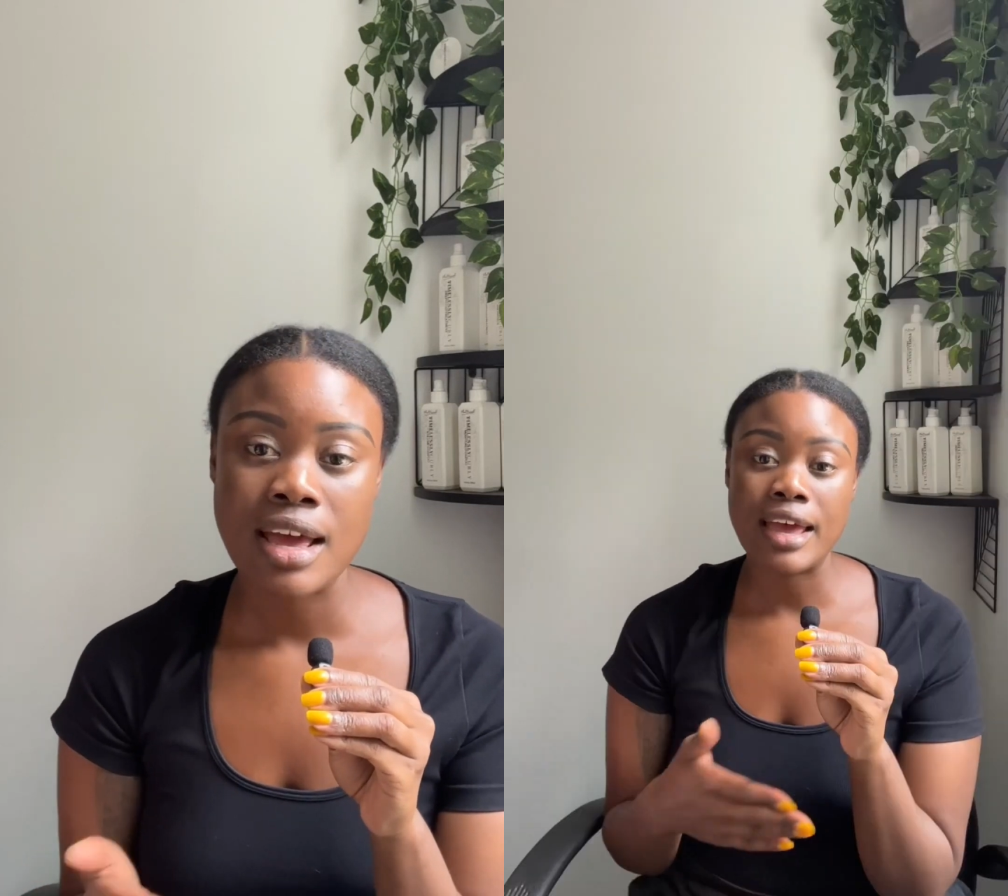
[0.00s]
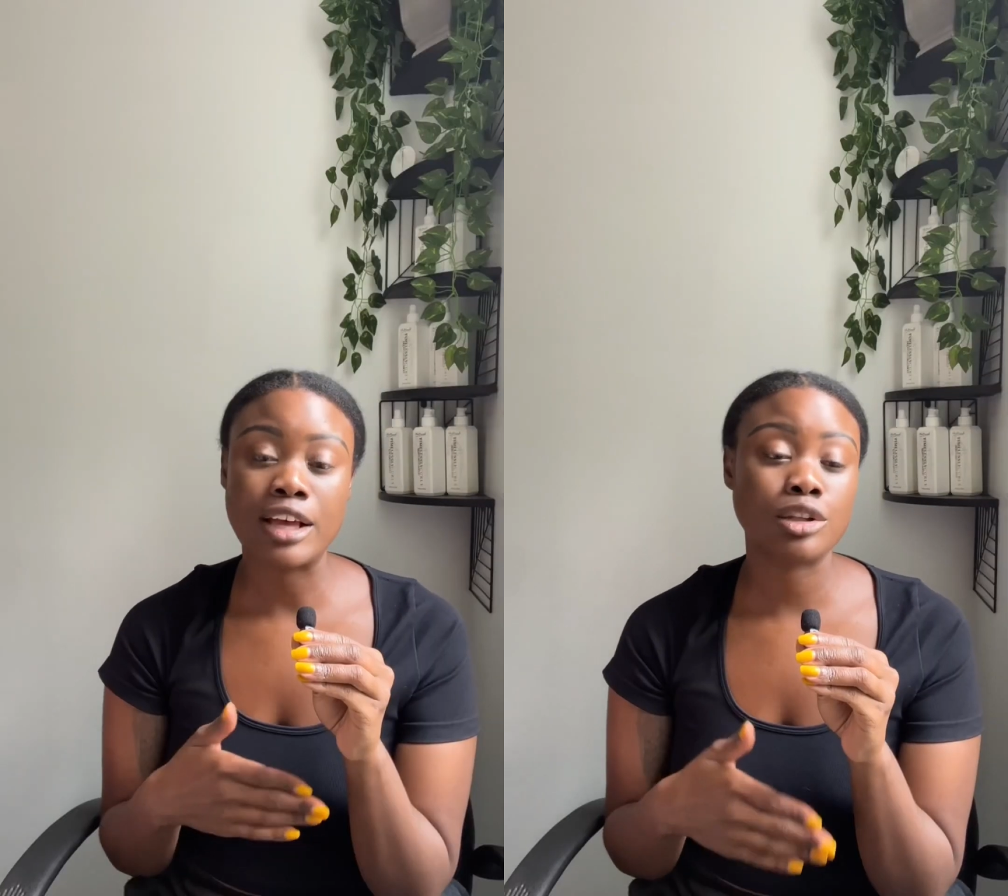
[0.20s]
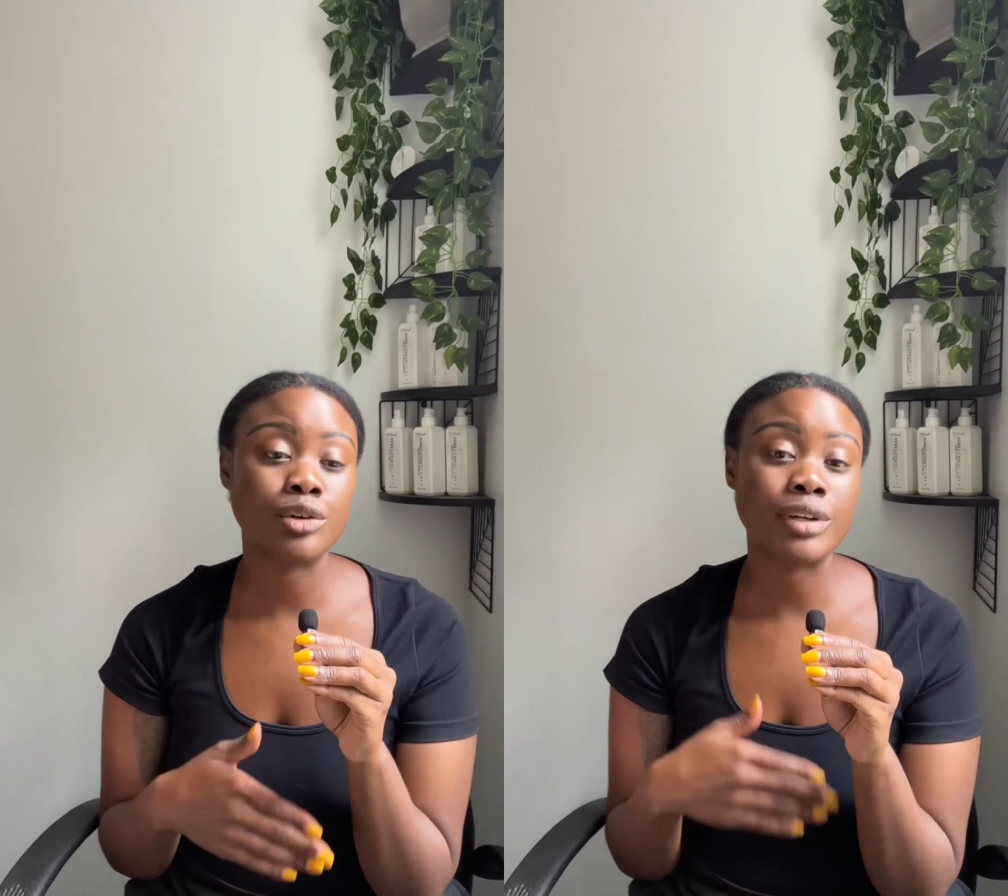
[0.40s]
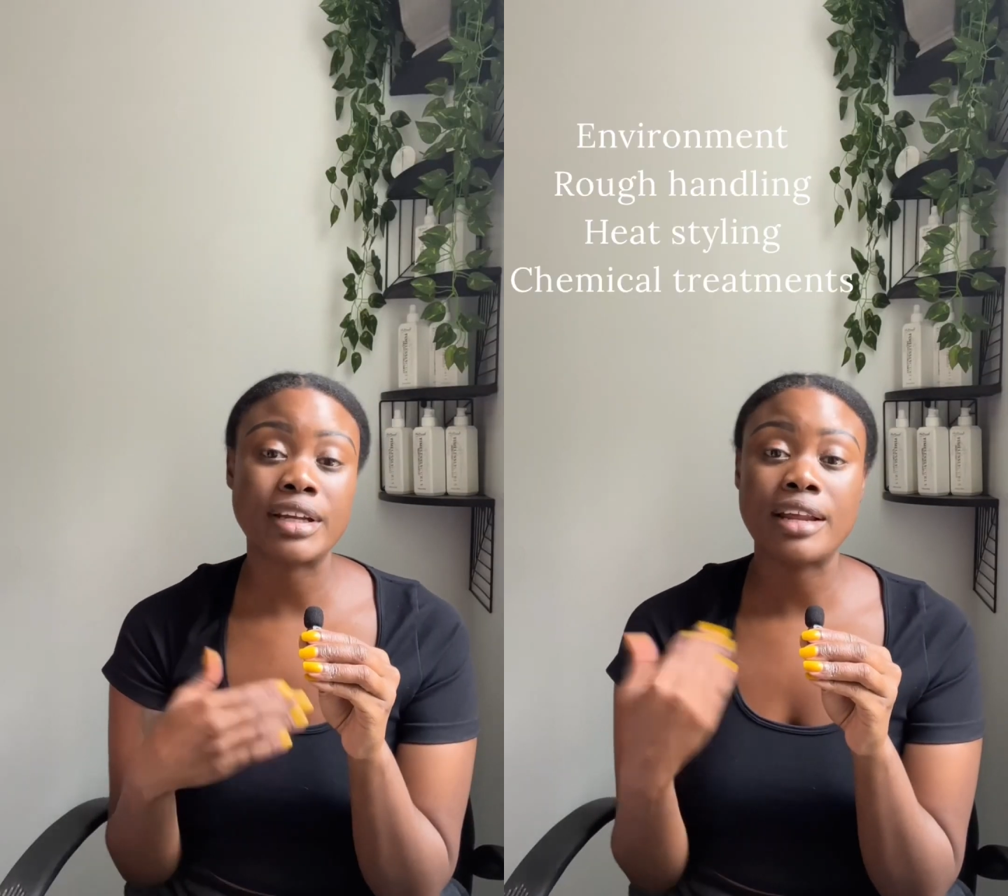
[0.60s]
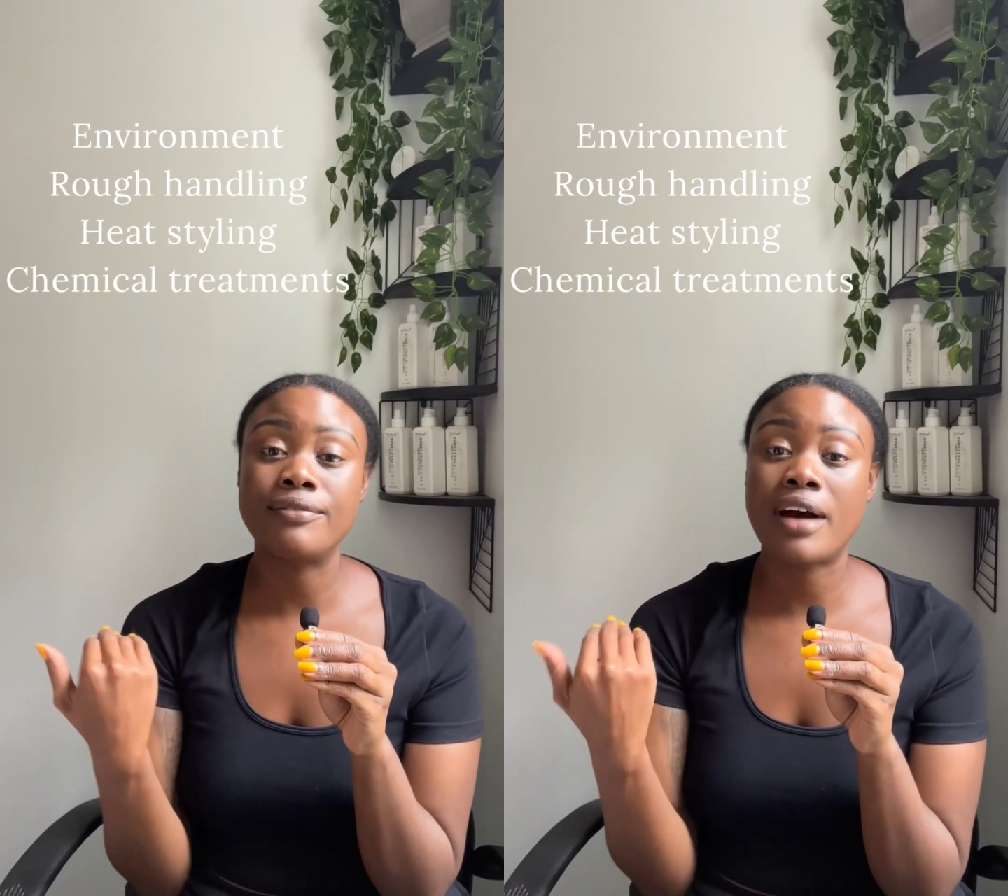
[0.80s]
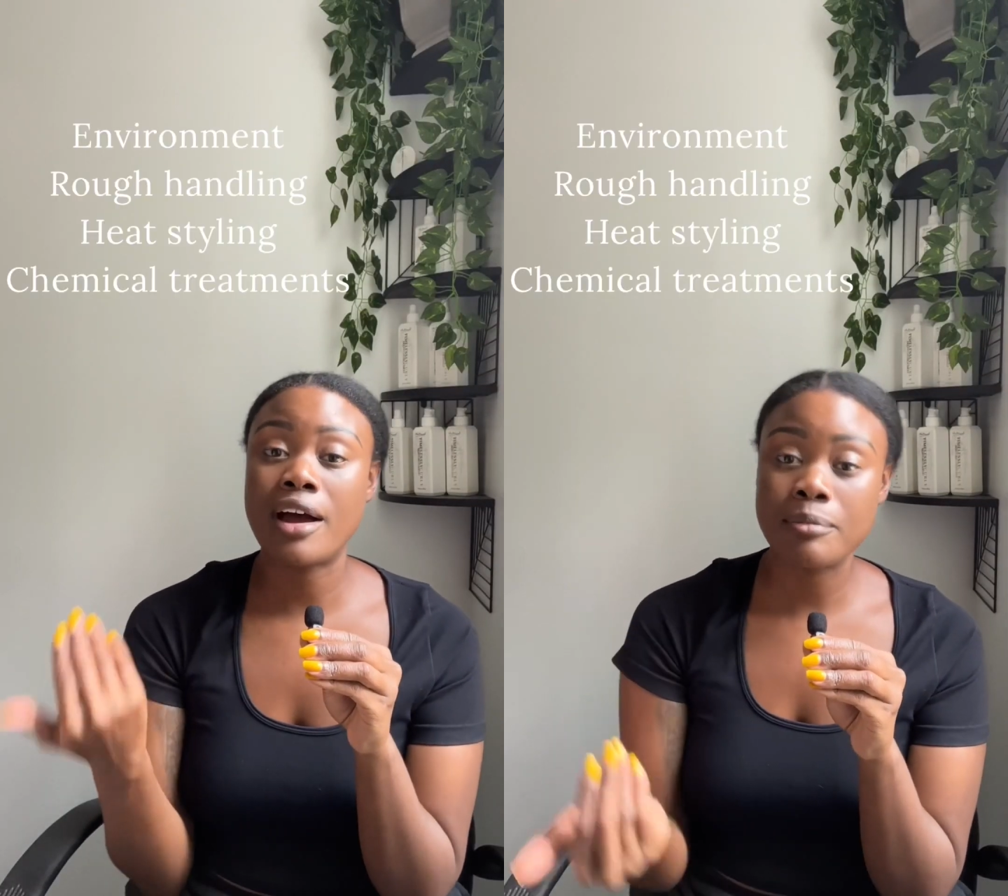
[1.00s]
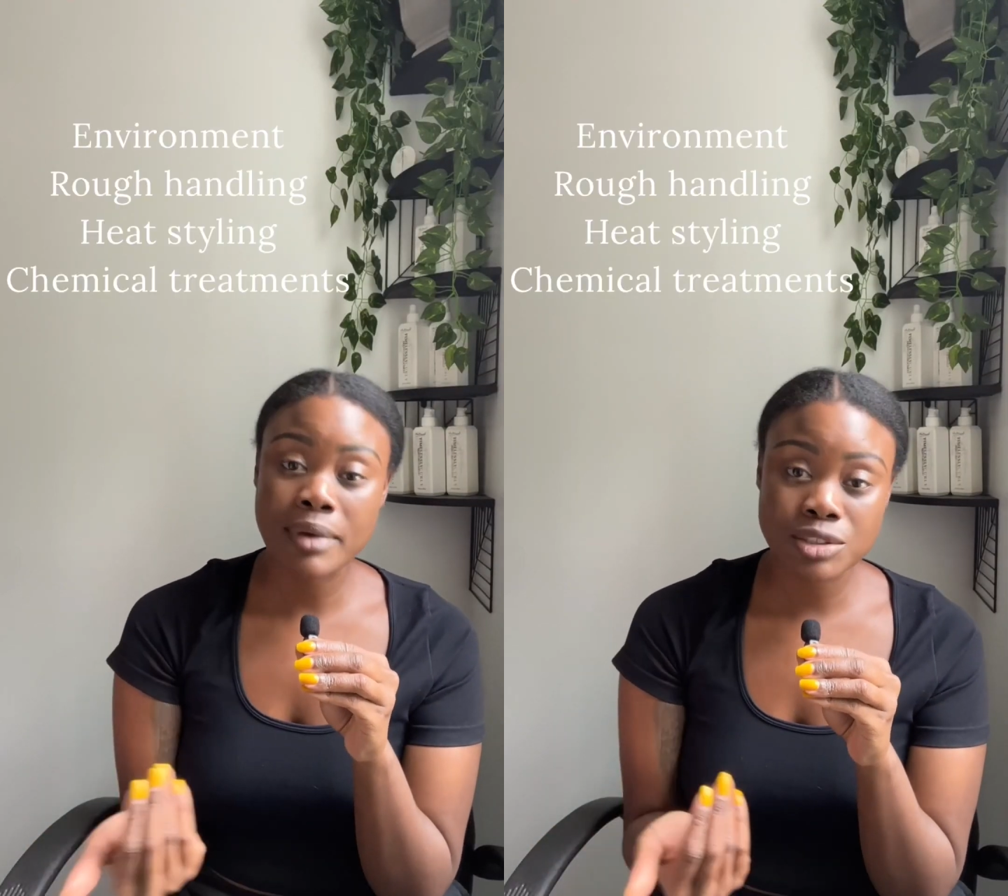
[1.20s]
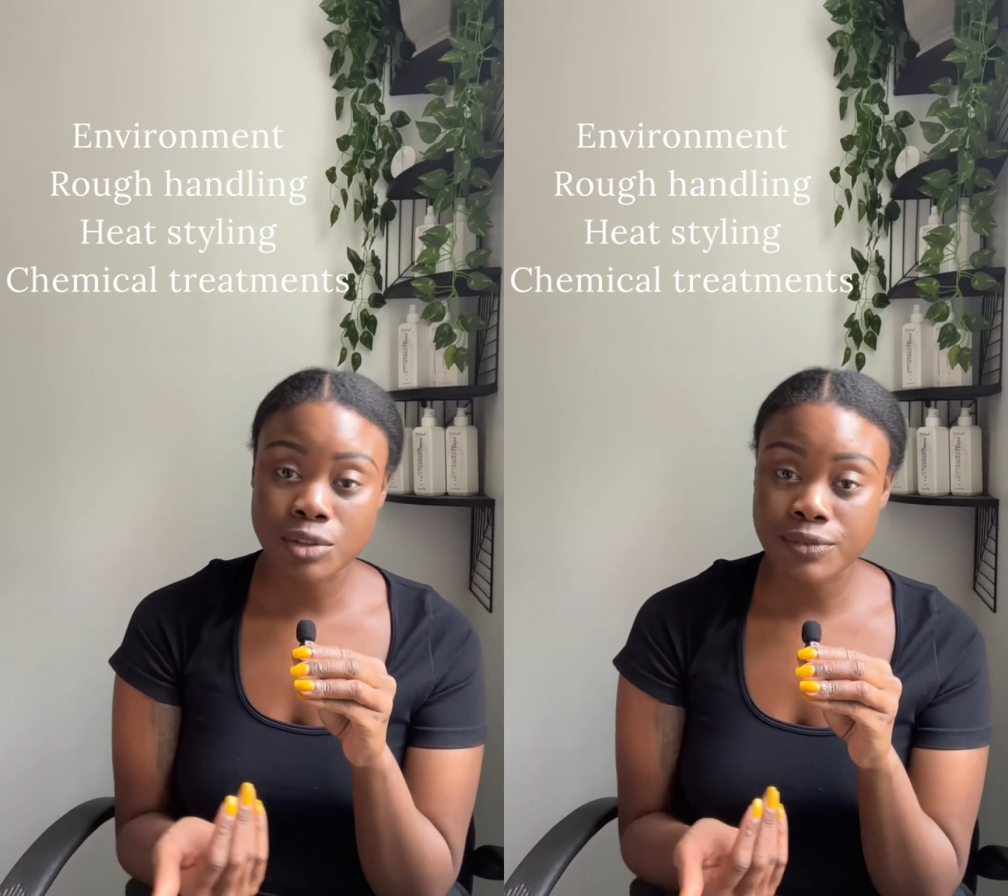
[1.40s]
including environmental